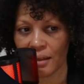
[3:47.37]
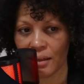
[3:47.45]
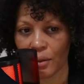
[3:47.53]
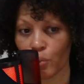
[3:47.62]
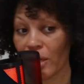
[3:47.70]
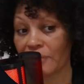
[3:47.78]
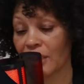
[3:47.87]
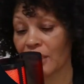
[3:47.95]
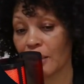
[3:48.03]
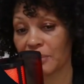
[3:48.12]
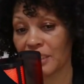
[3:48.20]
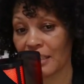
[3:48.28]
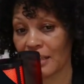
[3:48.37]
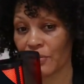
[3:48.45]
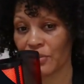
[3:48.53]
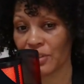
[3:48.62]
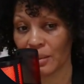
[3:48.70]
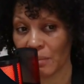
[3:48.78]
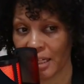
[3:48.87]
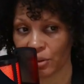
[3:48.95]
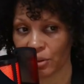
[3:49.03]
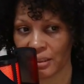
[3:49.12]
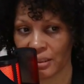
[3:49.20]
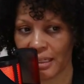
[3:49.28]
we have to update everything
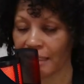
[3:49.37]
manually.